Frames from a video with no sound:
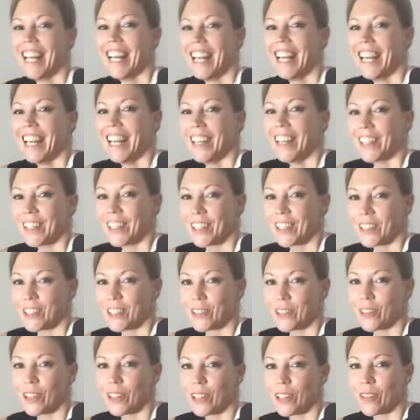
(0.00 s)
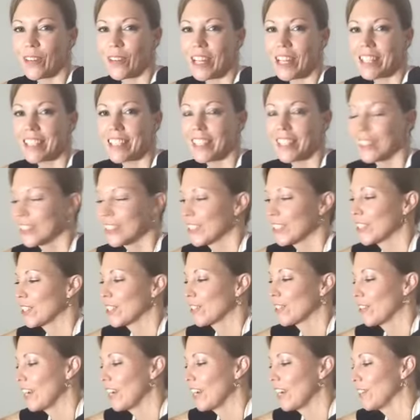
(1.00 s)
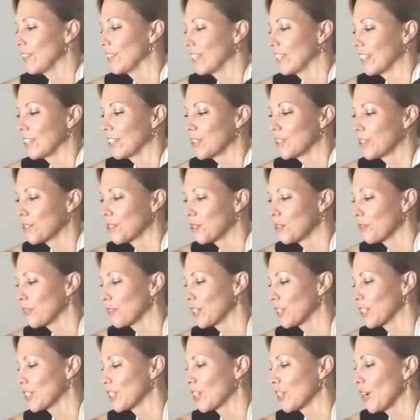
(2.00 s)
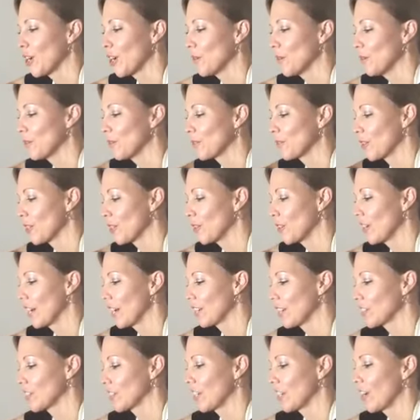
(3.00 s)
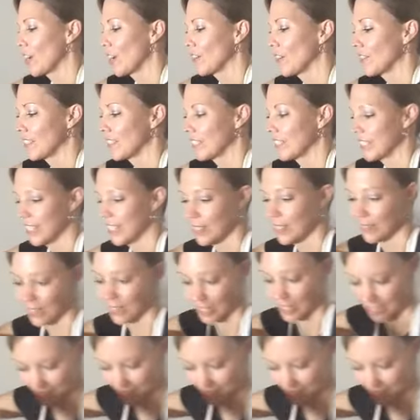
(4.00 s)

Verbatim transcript: because you want to wait till it's in the ground and it's two foot tall before you actually harvest it. But